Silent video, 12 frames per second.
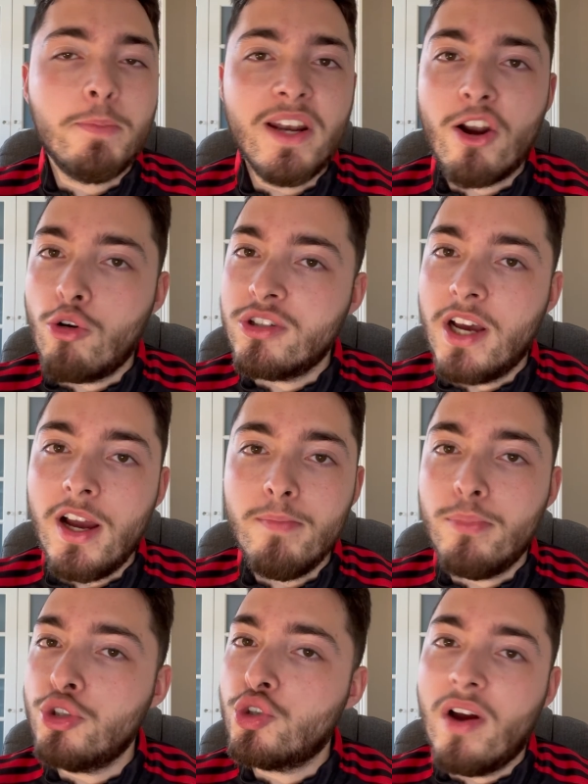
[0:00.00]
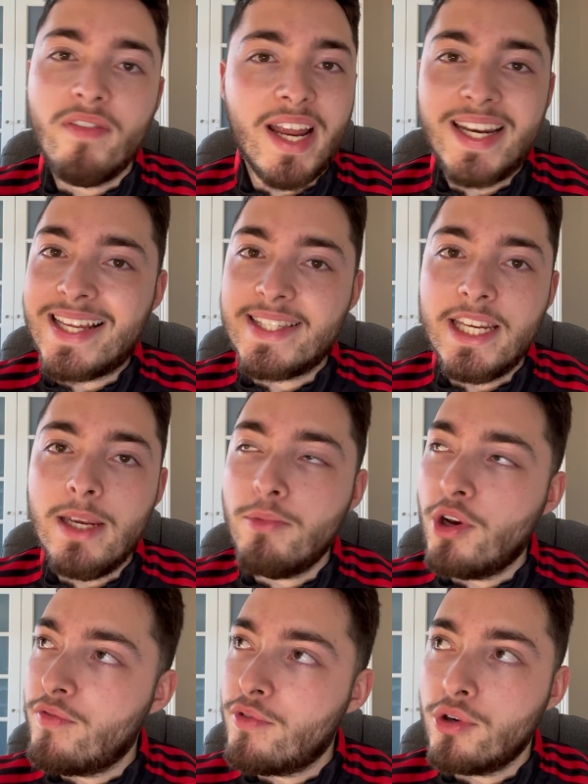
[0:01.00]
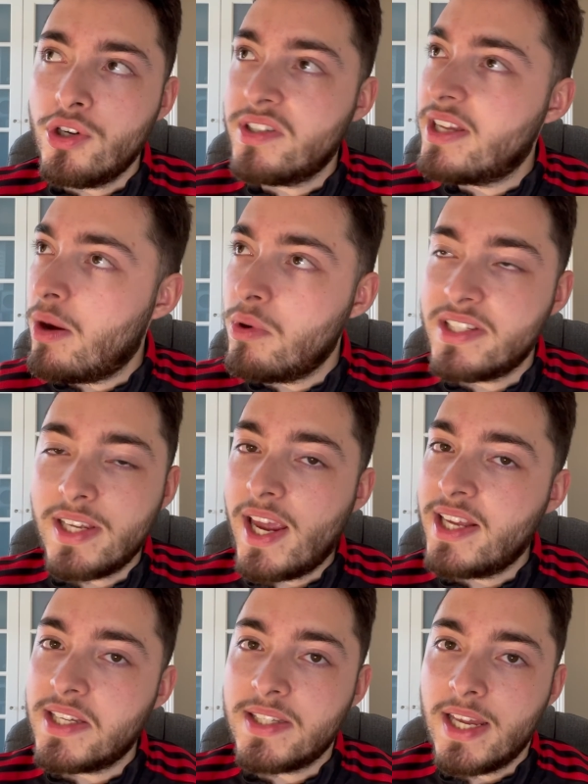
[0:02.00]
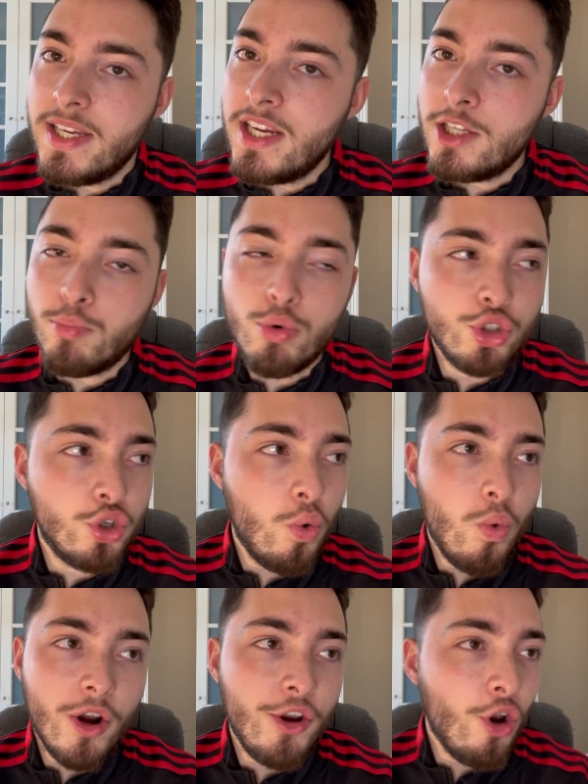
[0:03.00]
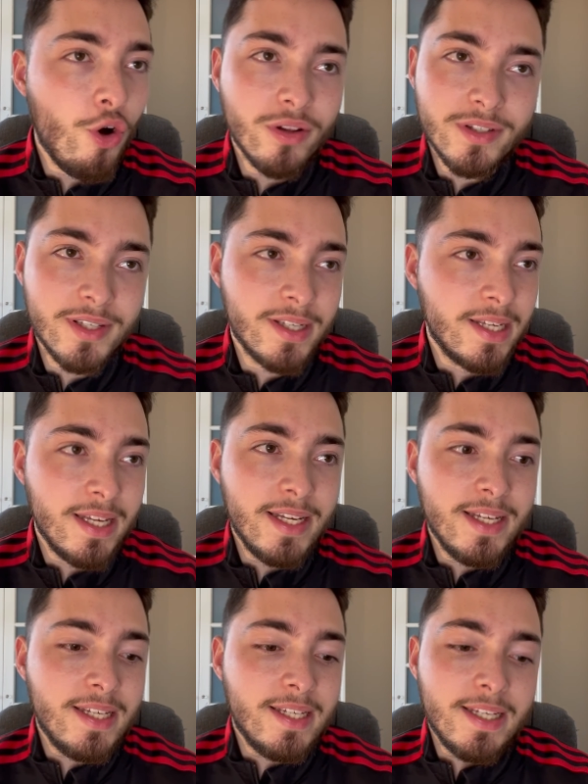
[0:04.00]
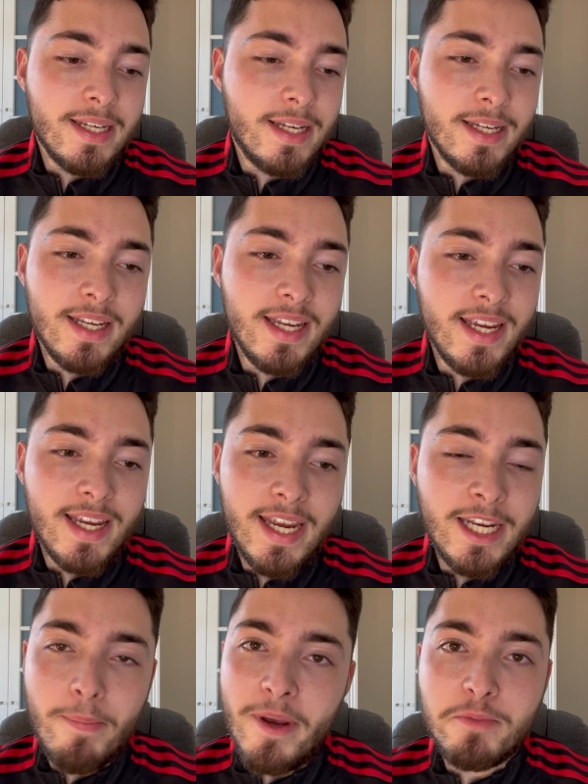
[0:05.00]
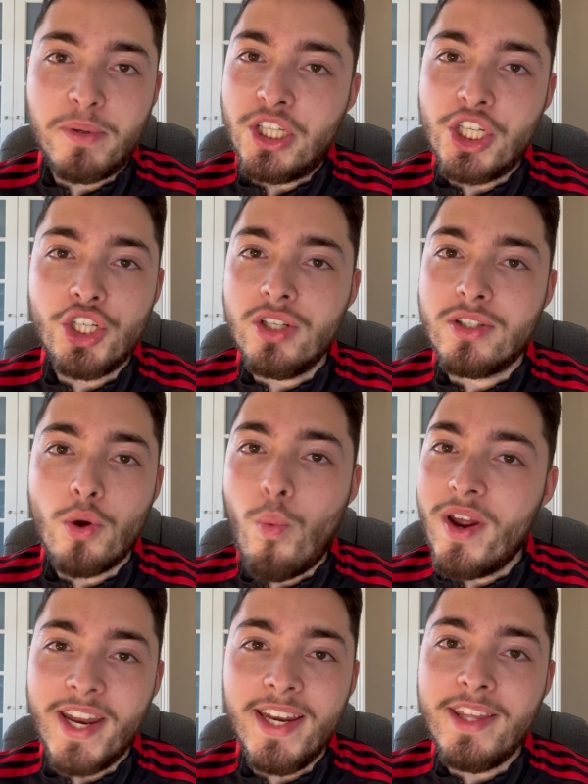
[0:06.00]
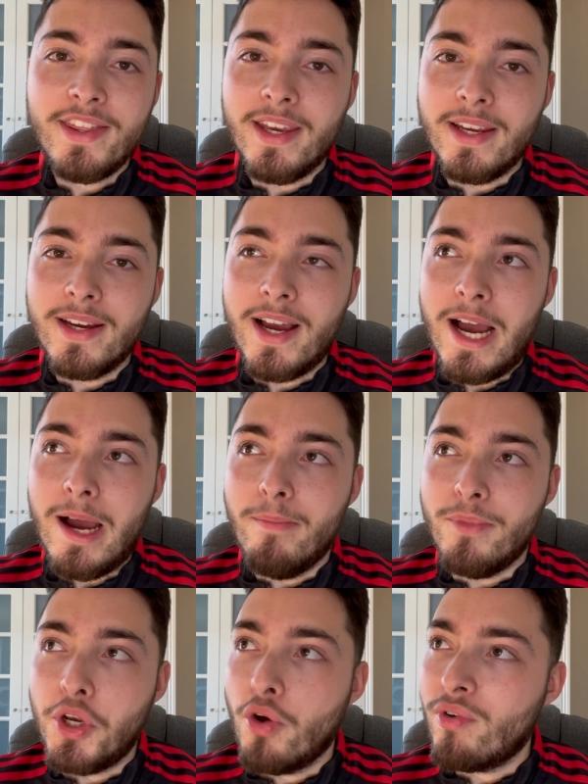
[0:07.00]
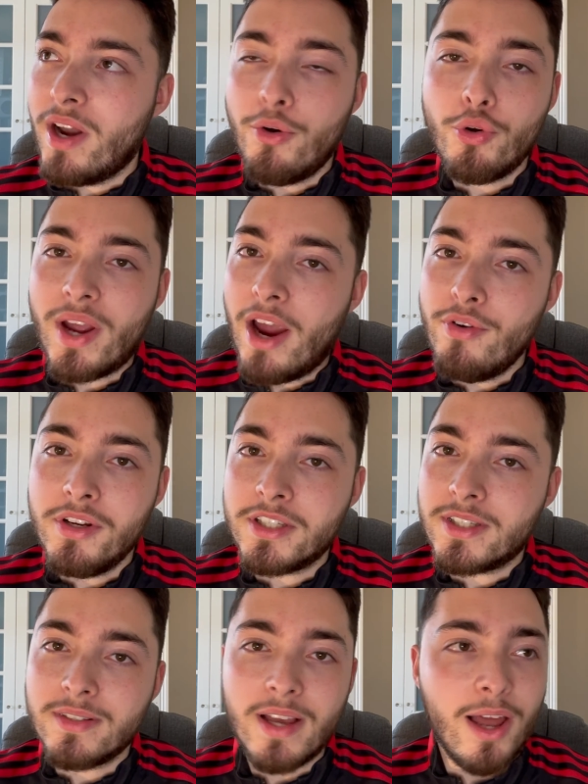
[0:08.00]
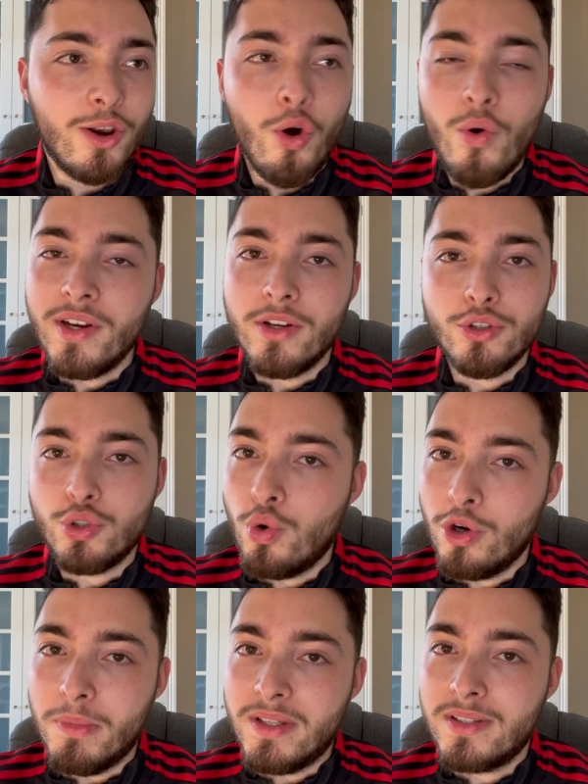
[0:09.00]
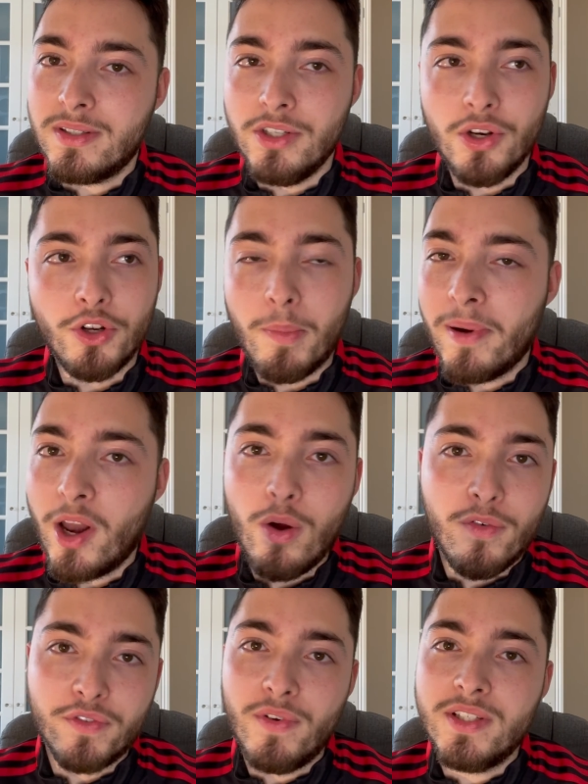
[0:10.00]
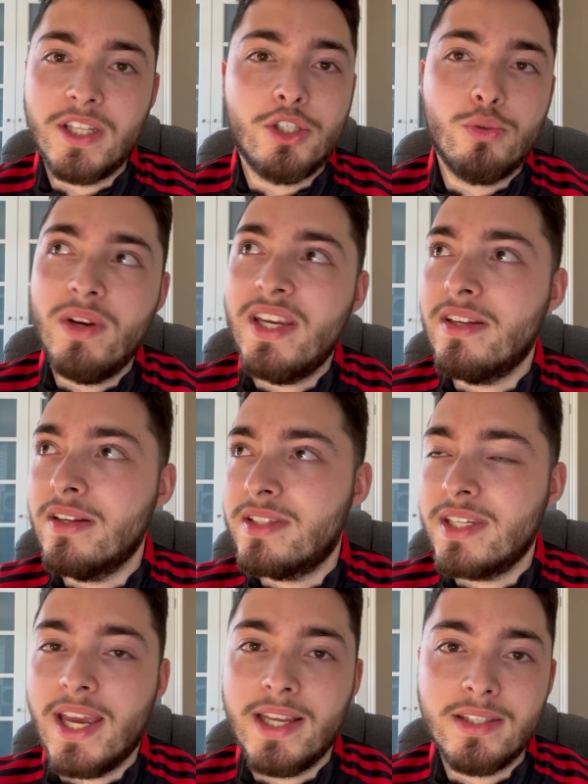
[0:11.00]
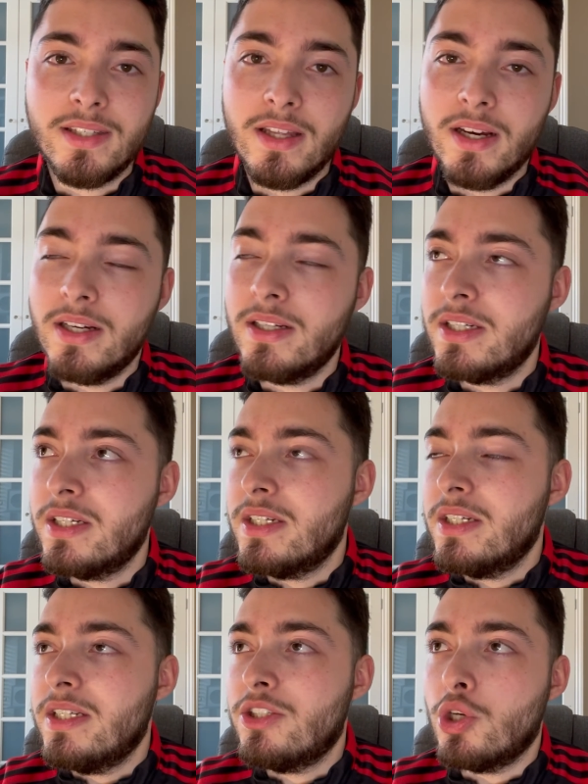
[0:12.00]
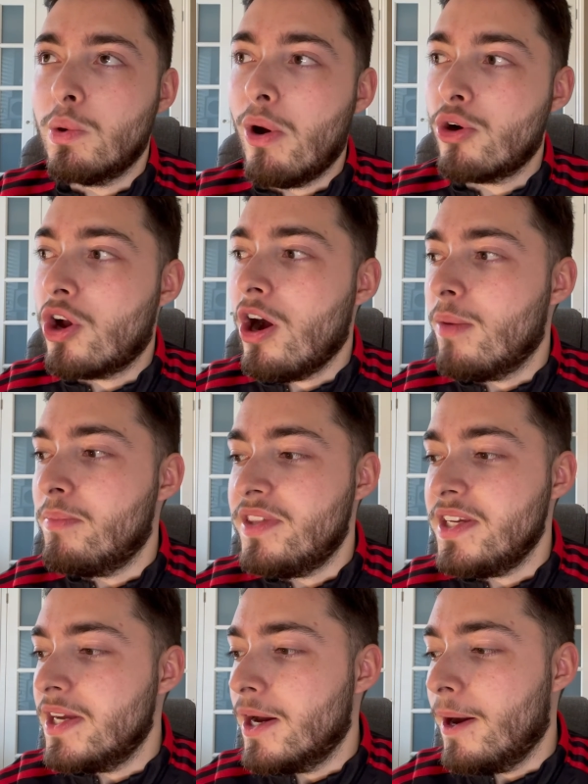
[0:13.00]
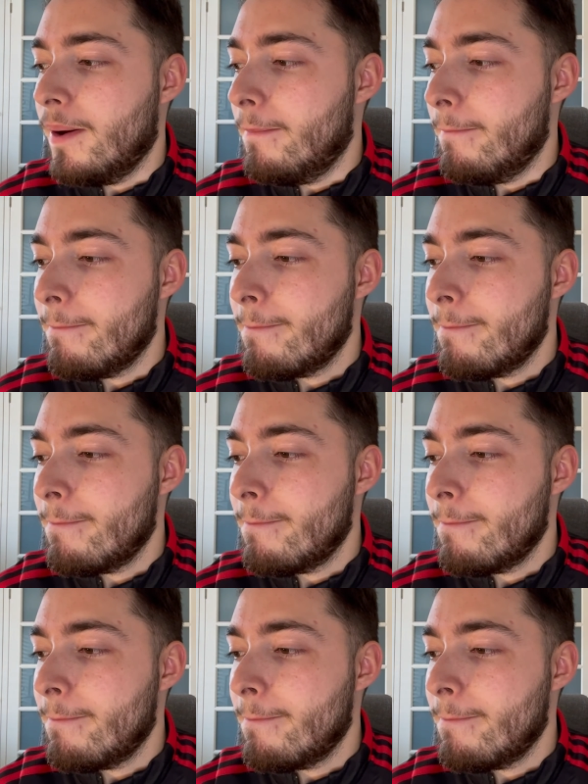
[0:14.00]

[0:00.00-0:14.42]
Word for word: been a long time. Portugal haven't had that team, you know, for a good, I want to say 8 to 10 years. Portugal were not in the best position to win anything. You know, Ronaldo carried us a lot in those tournaments. You know, the playoffs versus Sweden to get into the World Cup, the Euros